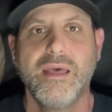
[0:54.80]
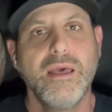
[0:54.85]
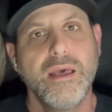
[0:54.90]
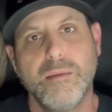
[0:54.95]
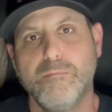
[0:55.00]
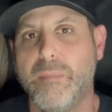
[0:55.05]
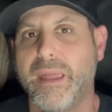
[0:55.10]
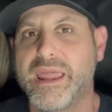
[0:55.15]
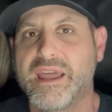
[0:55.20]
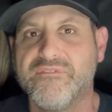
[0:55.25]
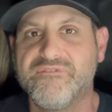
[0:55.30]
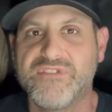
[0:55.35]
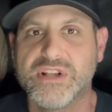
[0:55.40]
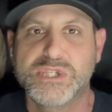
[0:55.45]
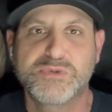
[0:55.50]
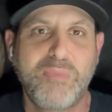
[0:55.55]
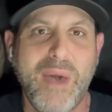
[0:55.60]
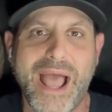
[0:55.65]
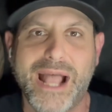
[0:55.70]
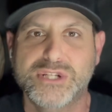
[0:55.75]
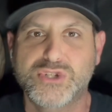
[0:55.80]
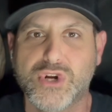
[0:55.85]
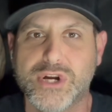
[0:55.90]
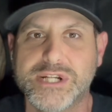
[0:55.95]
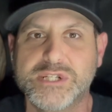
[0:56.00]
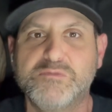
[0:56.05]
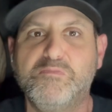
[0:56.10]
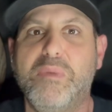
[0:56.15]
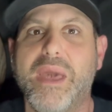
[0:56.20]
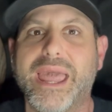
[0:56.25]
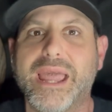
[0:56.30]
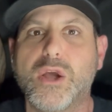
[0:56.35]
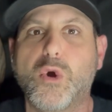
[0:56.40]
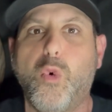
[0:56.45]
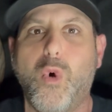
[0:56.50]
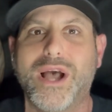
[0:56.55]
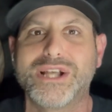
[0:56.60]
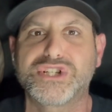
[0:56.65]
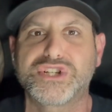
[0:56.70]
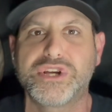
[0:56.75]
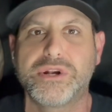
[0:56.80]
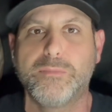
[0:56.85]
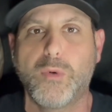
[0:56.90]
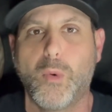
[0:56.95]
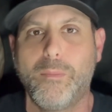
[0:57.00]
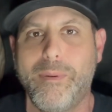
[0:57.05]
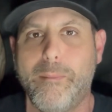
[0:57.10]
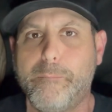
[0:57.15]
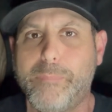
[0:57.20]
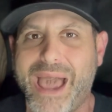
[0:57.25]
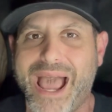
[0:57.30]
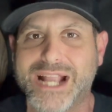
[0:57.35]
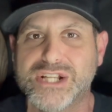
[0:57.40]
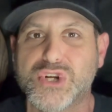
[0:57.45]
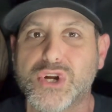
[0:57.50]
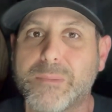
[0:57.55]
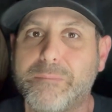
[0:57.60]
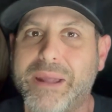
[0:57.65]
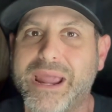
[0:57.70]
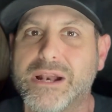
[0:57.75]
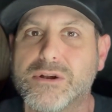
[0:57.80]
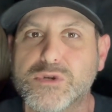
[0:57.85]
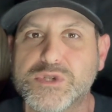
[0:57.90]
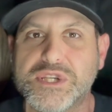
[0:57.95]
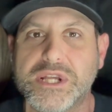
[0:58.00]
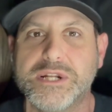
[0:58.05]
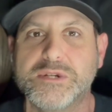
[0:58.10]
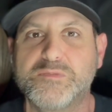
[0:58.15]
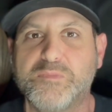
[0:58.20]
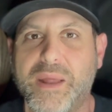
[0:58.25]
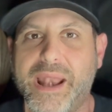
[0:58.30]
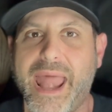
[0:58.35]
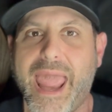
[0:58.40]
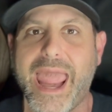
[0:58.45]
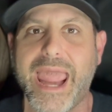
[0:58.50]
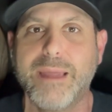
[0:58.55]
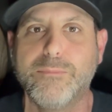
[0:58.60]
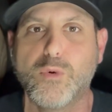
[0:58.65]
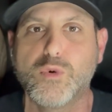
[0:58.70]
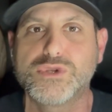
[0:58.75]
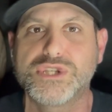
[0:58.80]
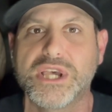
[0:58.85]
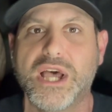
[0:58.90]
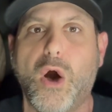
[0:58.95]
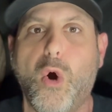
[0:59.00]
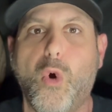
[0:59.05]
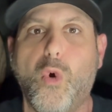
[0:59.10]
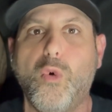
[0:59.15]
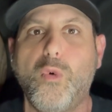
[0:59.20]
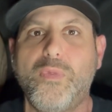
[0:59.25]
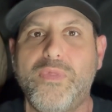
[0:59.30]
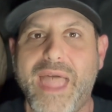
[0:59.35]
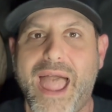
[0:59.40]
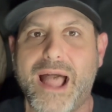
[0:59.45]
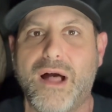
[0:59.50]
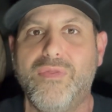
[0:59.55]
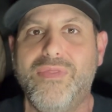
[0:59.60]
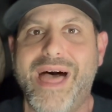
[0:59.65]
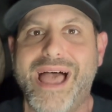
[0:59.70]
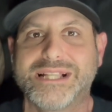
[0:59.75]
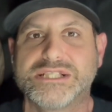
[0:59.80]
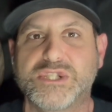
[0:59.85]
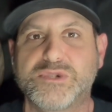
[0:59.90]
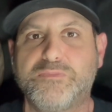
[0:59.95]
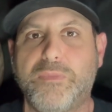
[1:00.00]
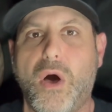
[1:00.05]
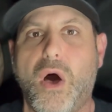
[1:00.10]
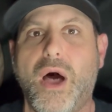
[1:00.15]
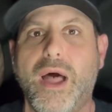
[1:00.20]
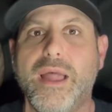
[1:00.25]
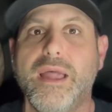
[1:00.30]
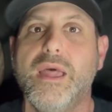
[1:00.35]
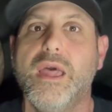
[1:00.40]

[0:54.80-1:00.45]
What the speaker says: Minkah Fitzpatrick's been questionable, but Patrick Peterson has been able to hold down that spot